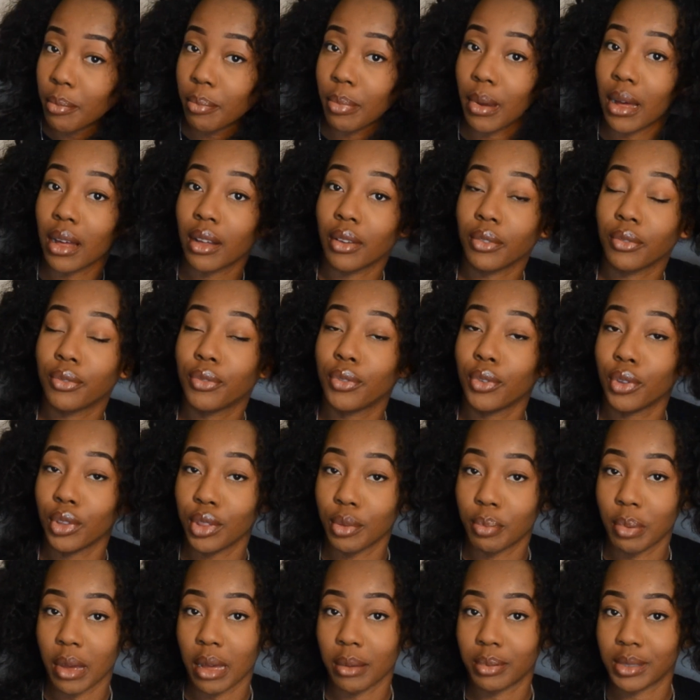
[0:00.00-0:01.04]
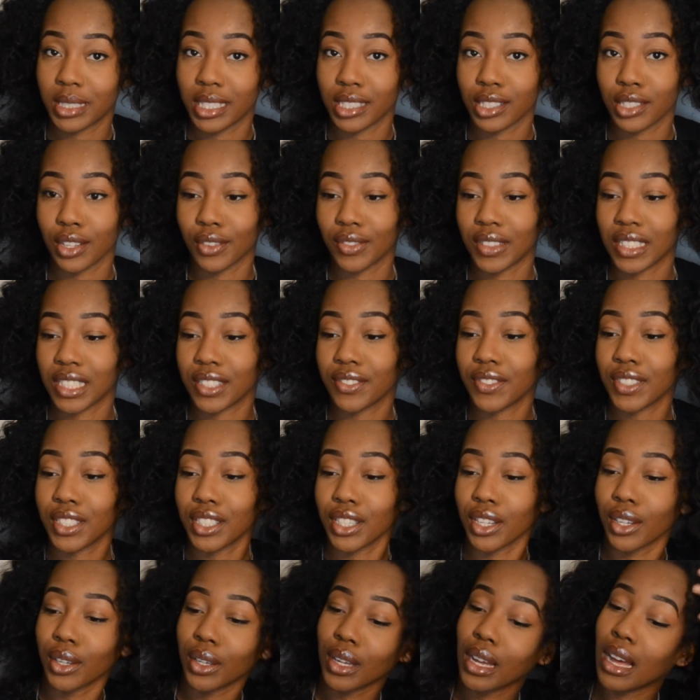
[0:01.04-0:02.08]
but for the purposes of this
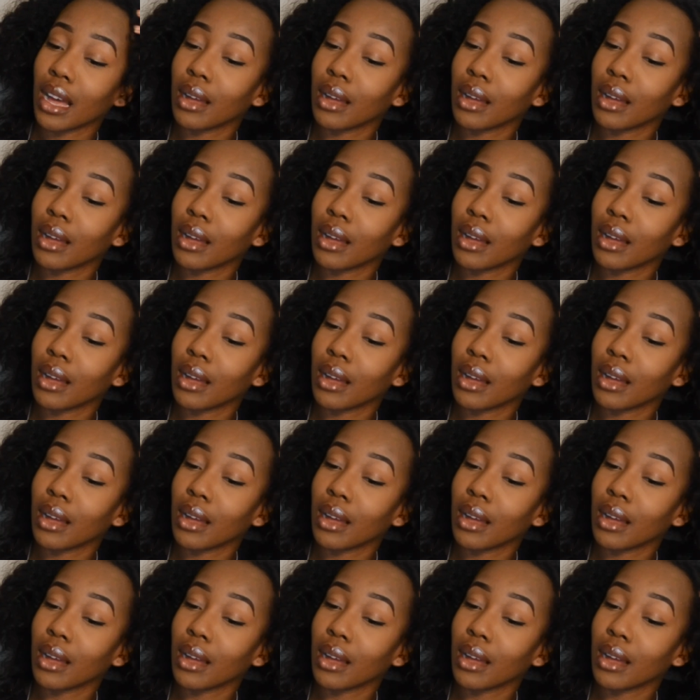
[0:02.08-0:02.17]
video,